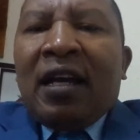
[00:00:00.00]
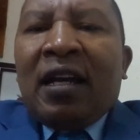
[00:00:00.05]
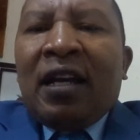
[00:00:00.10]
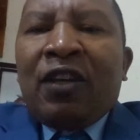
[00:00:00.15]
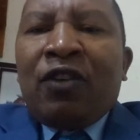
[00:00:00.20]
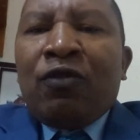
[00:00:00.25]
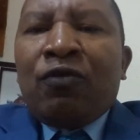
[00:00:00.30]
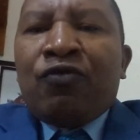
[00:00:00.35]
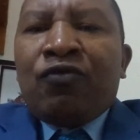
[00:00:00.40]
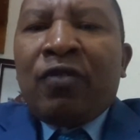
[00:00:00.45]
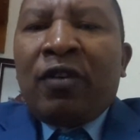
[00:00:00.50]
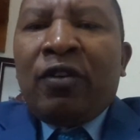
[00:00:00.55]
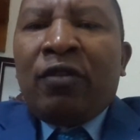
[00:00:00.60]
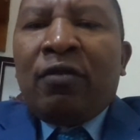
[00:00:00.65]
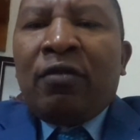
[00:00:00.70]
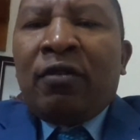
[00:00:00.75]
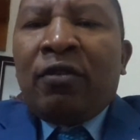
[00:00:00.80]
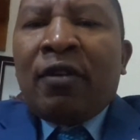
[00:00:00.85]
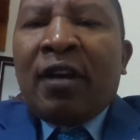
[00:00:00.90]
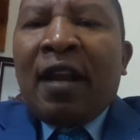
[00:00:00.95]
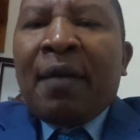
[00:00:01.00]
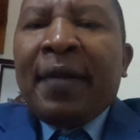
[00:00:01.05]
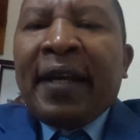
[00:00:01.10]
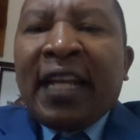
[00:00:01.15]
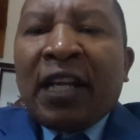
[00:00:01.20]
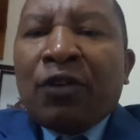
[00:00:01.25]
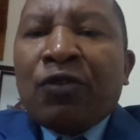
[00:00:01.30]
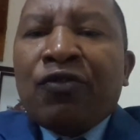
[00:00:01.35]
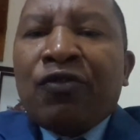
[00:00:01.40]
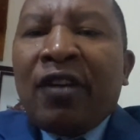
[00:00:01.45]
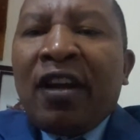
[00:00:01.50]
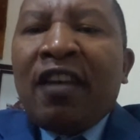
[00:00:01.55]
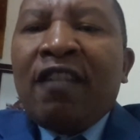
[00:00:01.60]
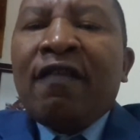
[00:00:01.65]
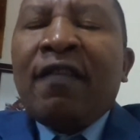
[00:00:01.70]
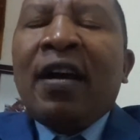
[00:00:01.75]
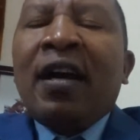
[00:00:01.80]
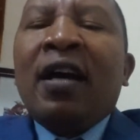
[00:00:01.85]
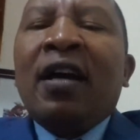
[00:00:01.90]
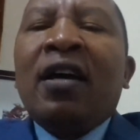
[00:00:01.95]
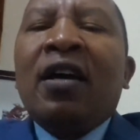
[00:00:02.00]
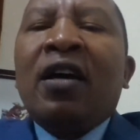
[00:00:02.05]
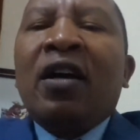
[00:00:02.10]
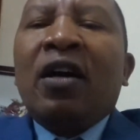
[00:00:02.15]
you are a matatu driver,